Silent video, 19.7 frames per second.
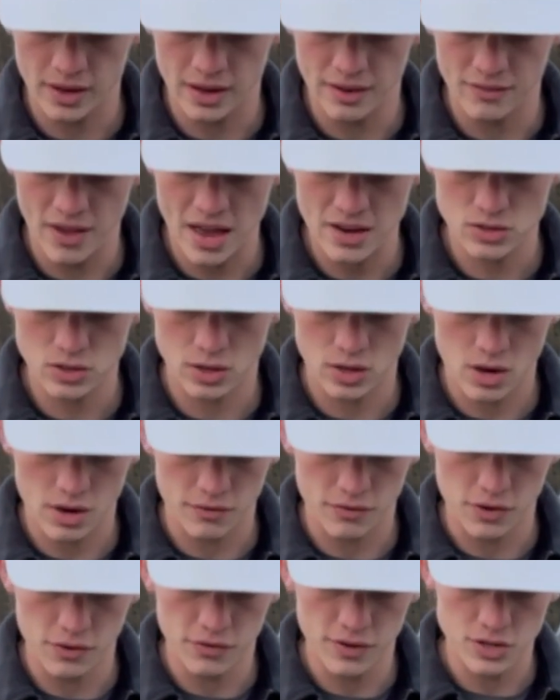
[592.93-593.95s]
that I've actually caught a
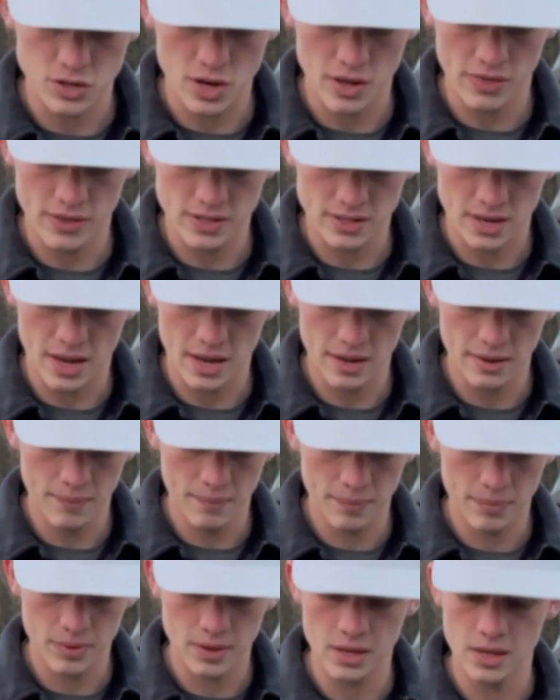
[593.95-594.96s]
few fish on this guy
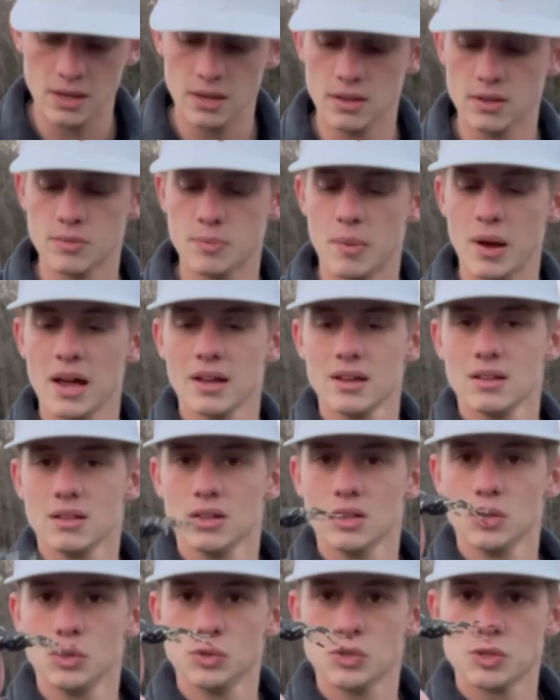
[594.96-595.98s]
is my
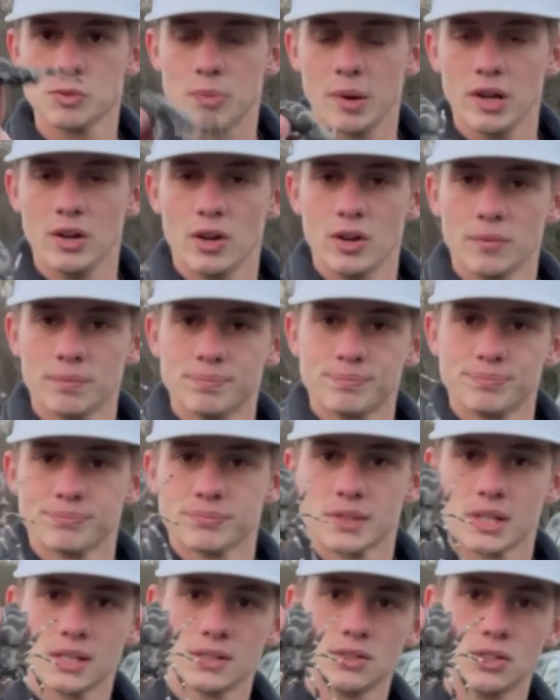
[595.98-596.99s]
little spider.
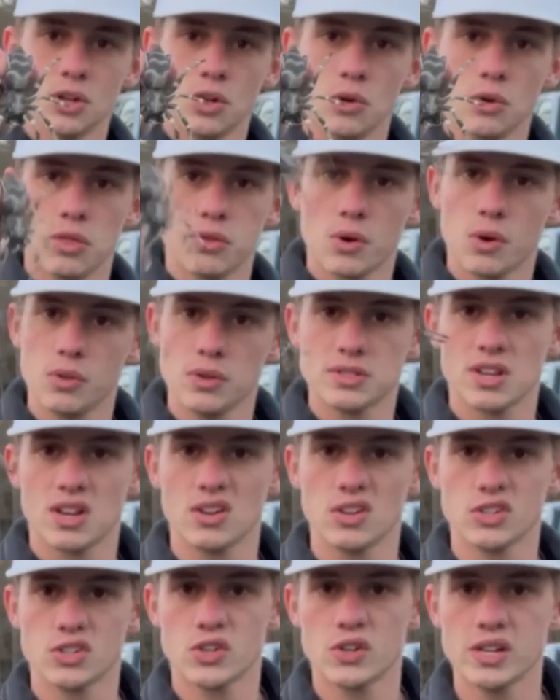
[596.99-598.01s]
So throw this
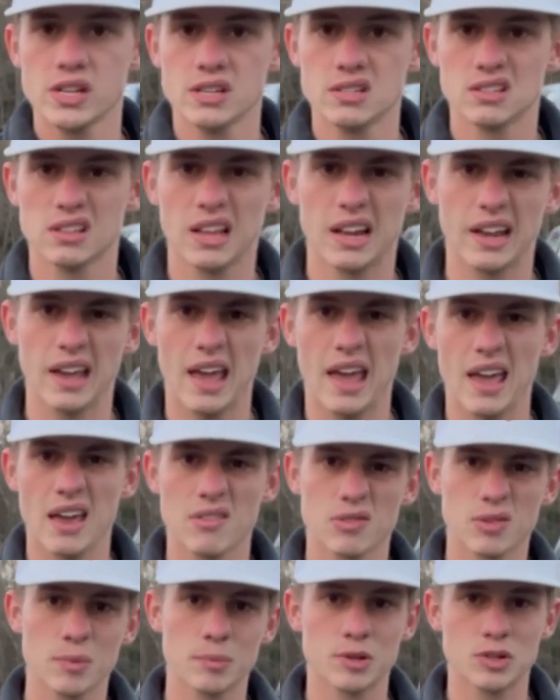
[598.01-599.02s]
under trees, let it hang
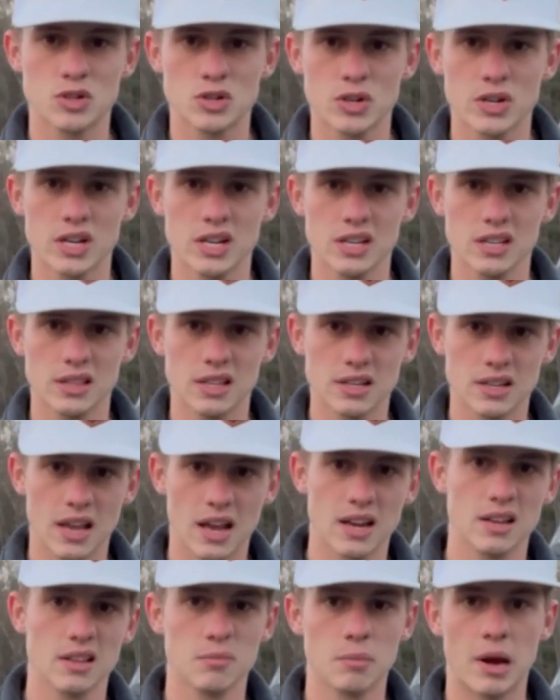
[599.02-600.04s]
from the tree, and then
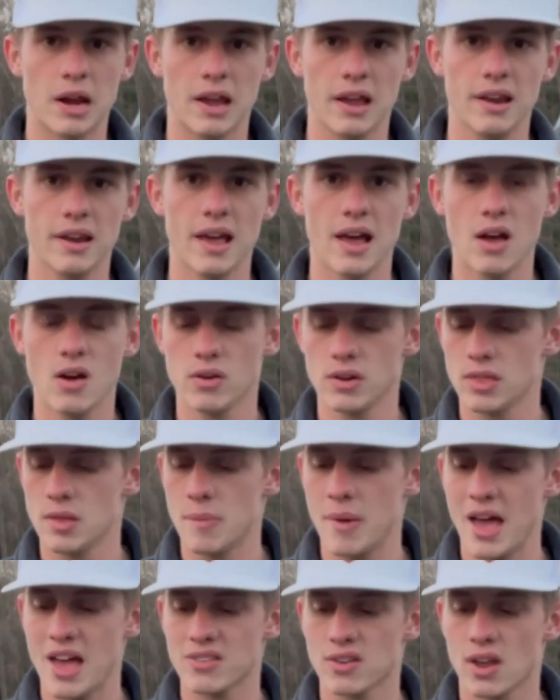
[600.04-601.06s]
kind of bring it down, and the
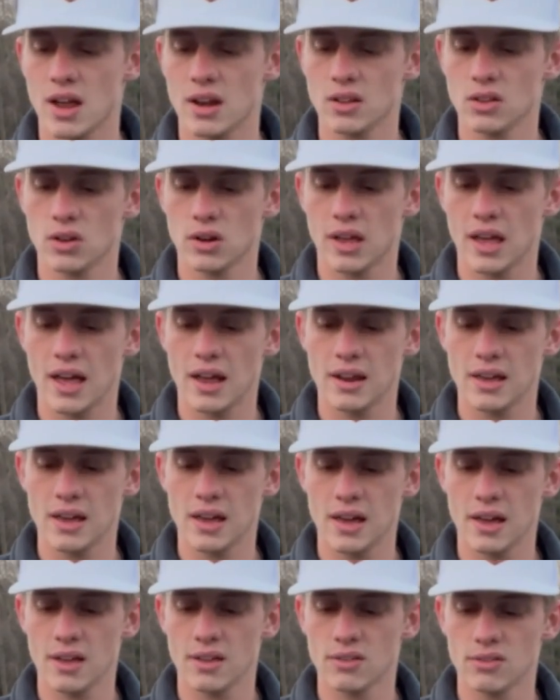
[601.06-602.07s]
bass kind of look at it
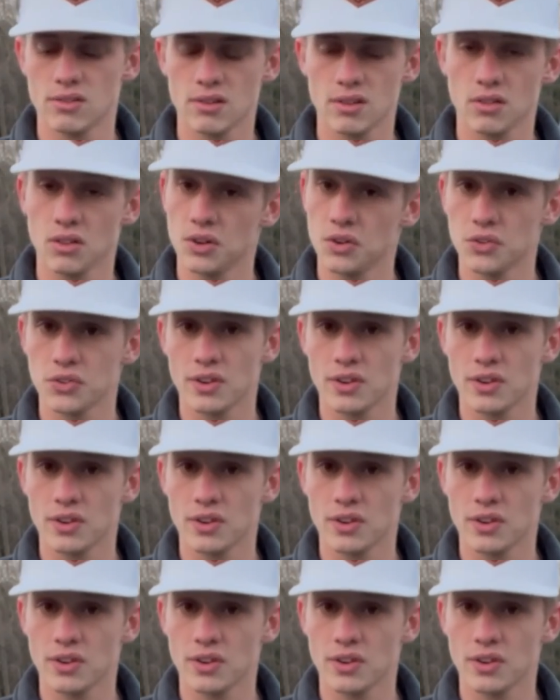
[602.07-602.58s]
as a little